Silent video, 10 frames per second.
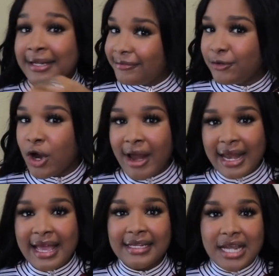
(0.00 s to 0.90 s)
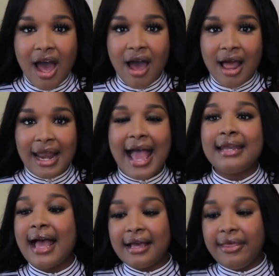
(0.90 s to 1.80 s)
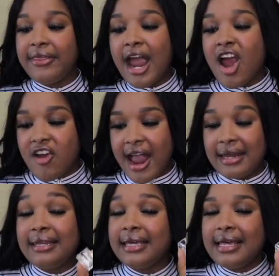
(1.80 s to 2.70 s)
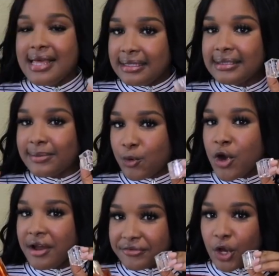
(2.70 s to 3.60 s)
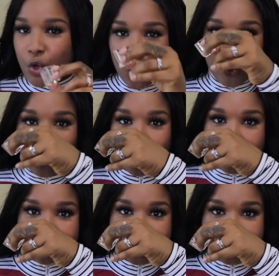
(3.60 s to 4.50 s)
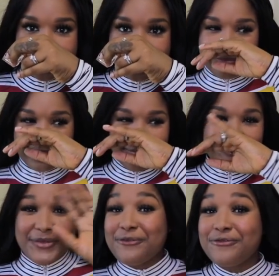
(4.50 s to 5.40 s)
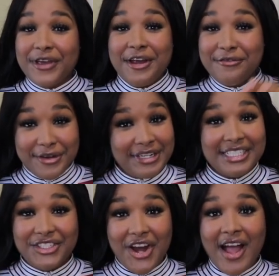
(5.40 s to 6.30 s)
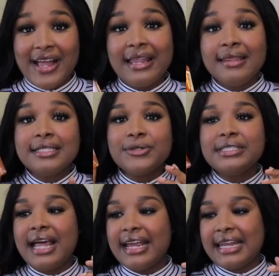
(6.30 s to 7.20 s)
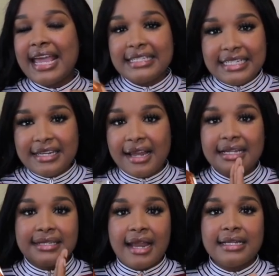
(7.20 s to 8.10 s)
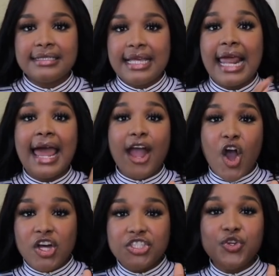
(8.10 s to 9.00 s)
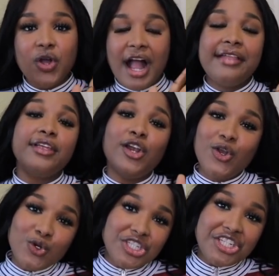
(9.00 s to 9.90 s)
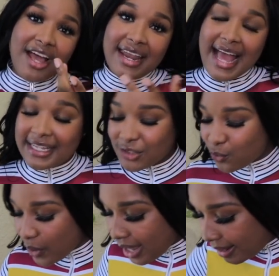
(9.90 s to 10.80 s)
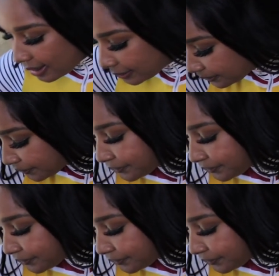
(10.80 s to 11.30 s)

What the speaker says: florally at all, and they are right, it is more of a cologne. Very, very strong. And this was like $19 on the sale. I also got the lotion as well.